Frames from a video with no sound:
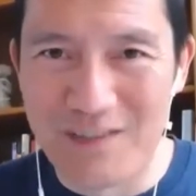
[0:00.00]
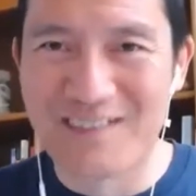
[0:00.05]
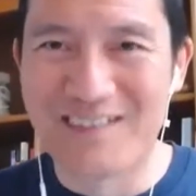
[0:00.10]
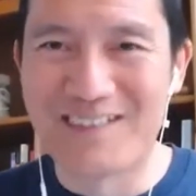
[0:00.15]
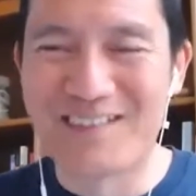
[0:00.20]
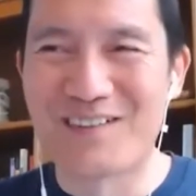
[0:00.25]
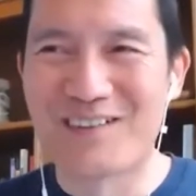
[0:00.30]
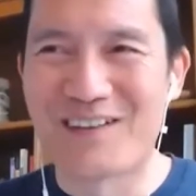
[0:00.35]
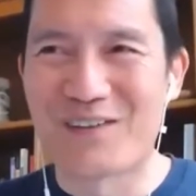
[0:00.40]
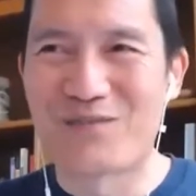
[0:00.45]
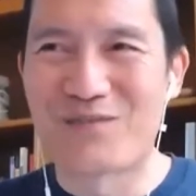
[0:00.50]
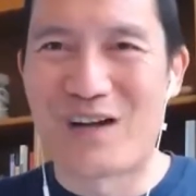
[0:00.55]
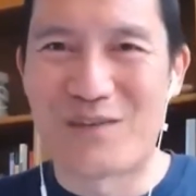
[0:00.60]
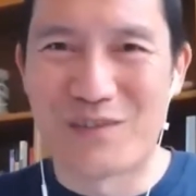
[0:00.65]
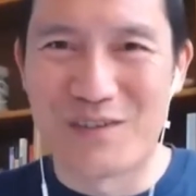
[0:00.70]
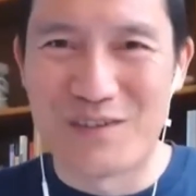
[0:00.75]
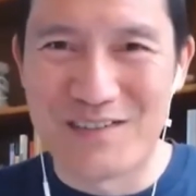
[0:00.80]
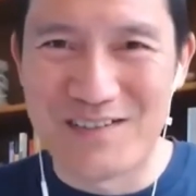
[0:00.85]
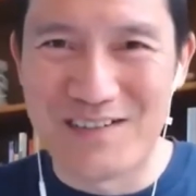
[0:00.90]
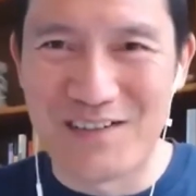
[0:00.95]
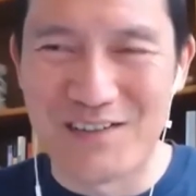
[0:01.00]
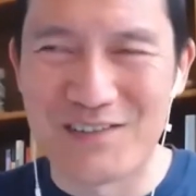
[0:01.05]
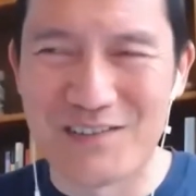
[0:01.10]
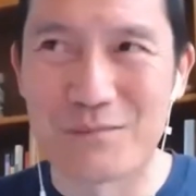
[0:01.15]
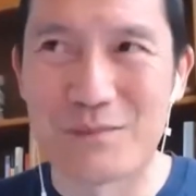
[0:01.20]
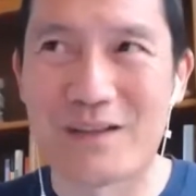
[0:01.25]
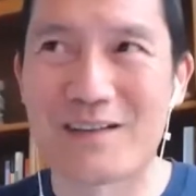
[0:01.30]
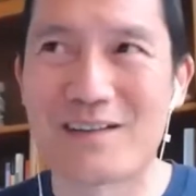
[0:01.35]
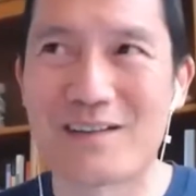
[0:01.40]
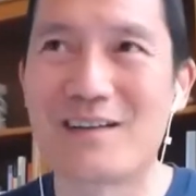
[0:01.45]
you know like 500 sales
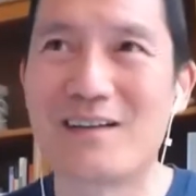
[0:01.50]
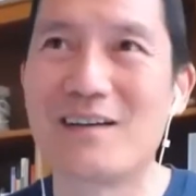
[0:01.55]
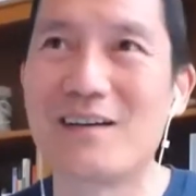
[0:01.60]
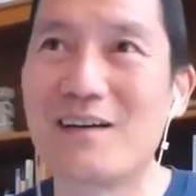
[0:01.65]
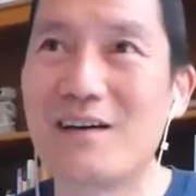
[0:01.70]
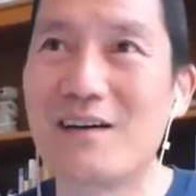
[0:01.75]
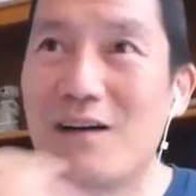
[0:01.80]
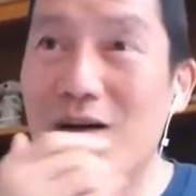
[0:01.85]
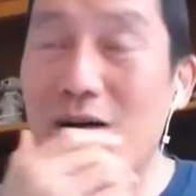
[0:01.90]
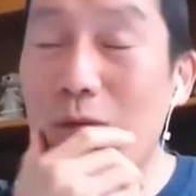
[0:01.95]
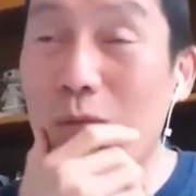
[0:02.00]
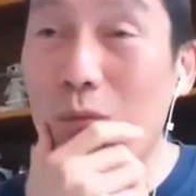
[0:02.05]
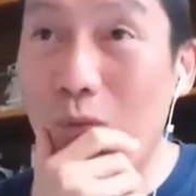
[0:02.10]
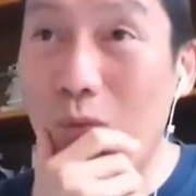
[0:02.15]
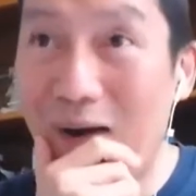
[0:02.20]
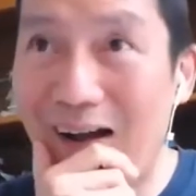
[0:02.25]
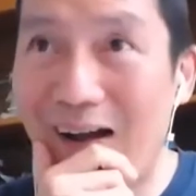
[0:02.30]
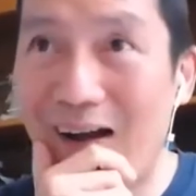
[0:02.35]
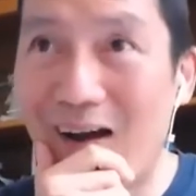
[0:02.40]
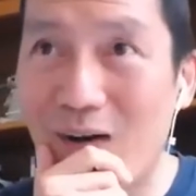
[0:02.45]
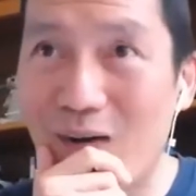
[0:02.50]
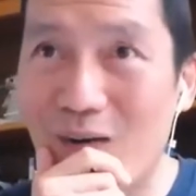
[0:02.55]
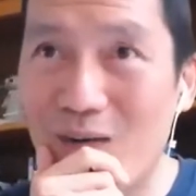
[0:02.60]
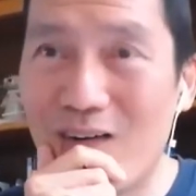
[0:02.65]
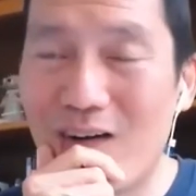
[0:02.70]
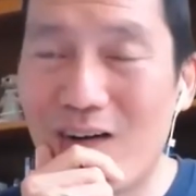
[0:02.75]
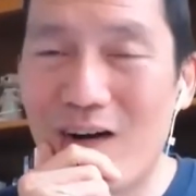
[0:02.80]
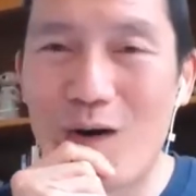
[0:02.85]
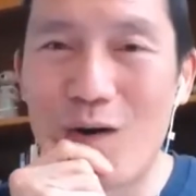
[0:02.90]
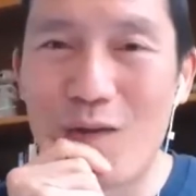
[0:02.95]
i'm like wow,
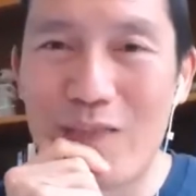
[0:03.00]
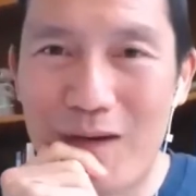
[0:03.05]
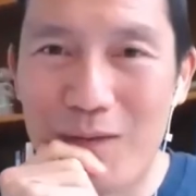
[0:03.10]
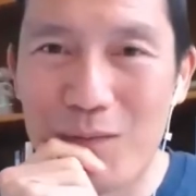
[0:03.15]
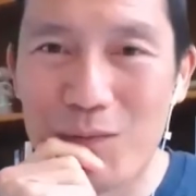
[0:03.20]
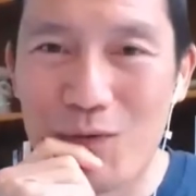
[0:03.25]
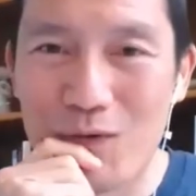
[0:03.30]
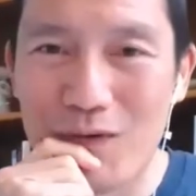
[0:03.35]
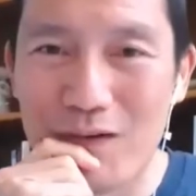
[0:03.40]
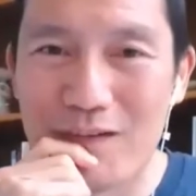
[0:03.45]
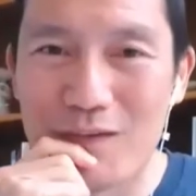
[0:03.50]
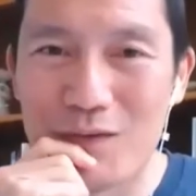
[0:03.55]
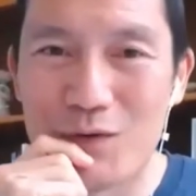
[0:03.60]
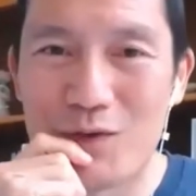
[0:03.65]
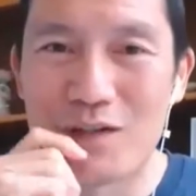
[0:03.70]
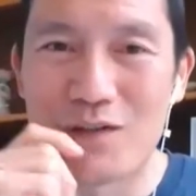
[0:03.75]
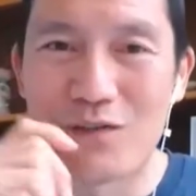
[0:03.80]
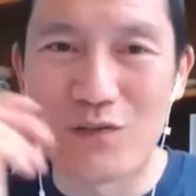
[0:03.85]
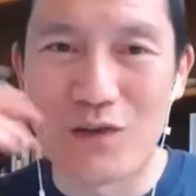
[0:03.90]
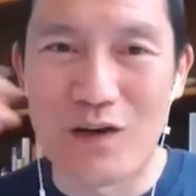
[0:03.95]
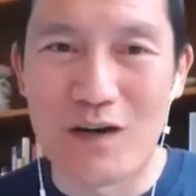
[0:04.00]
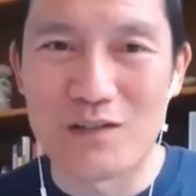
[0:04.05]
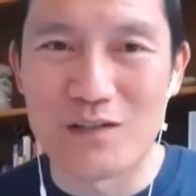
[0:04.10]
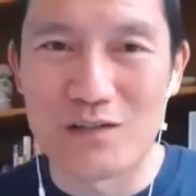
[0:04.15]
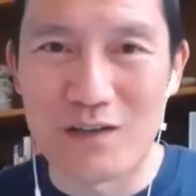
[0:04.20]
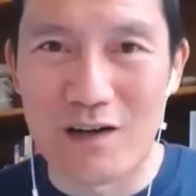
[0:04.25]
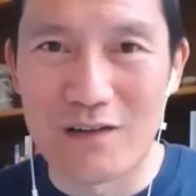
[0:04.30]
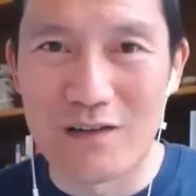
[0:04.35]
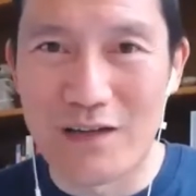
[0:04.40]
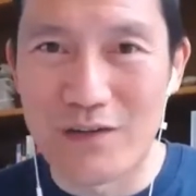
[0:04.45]
all that work, you could have launched
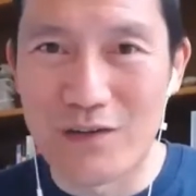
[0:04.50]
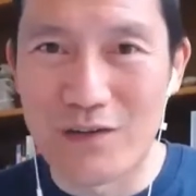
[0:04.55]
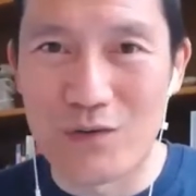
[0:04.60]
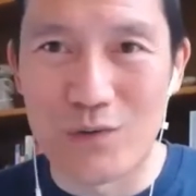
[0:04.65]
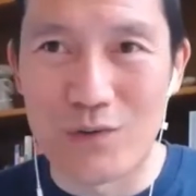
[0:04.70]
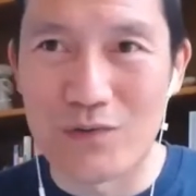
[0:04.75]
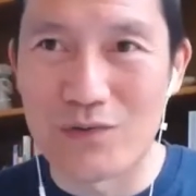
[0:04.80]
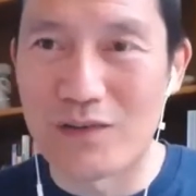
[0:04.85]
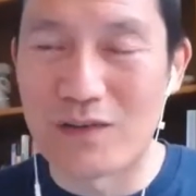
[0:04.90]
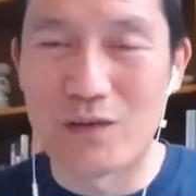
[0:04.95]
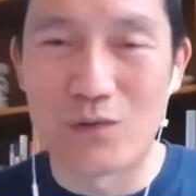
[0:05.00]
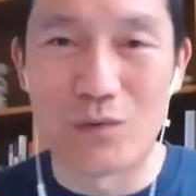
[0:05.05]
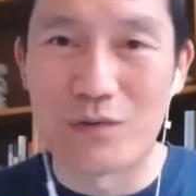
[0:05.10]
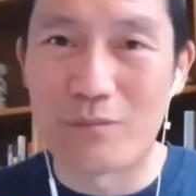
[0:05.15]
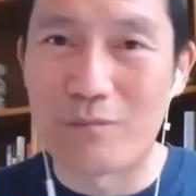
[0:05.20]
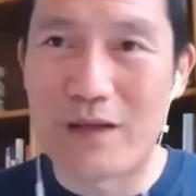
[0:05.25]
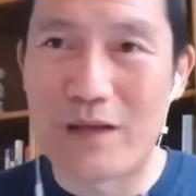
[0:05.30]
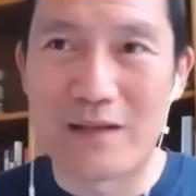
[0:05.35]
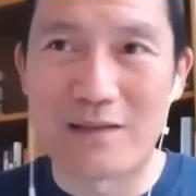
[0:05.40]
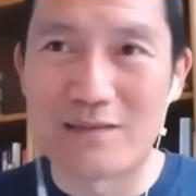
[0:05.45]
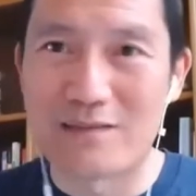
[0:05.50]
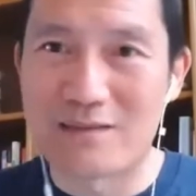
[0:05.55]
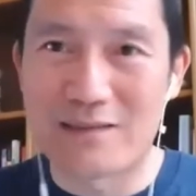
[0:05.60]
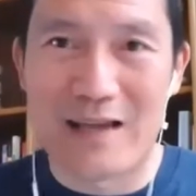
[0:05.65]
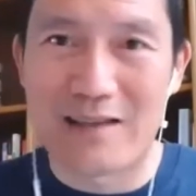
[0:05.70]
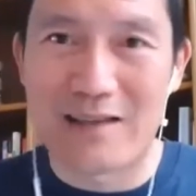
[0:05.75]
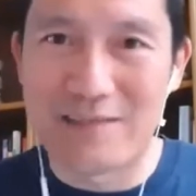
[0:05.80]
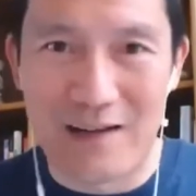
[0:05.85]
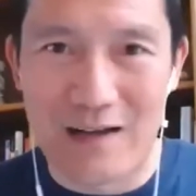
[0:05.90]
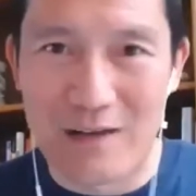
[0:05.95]
an online course and you would have made
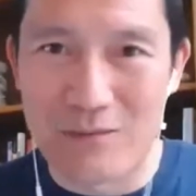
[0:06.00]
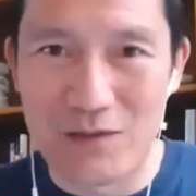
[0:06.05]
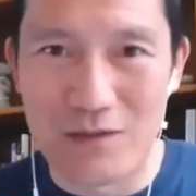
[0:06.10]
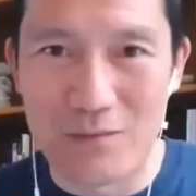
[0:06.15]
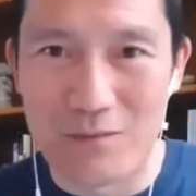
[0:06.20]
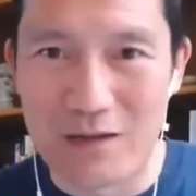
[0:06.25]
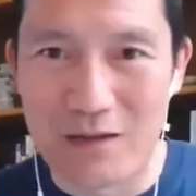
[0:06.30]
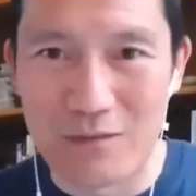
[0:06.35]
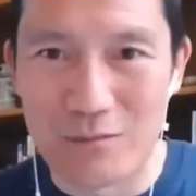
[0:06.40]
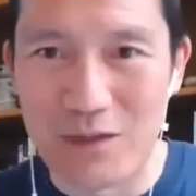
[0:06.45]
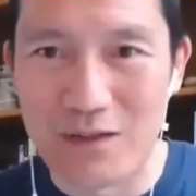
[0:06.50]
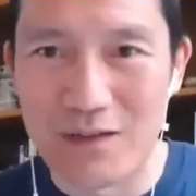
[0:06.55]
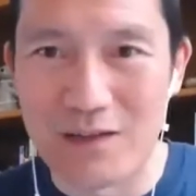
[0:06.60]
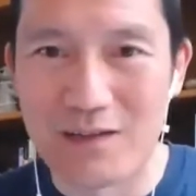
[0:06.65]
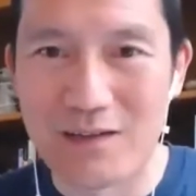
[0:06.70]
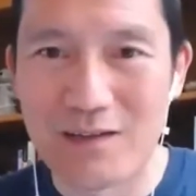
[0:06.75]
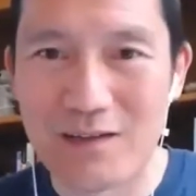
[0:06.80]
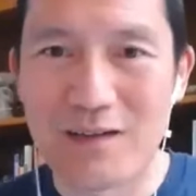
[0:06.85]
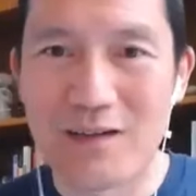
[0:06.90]
10 times the amount of money.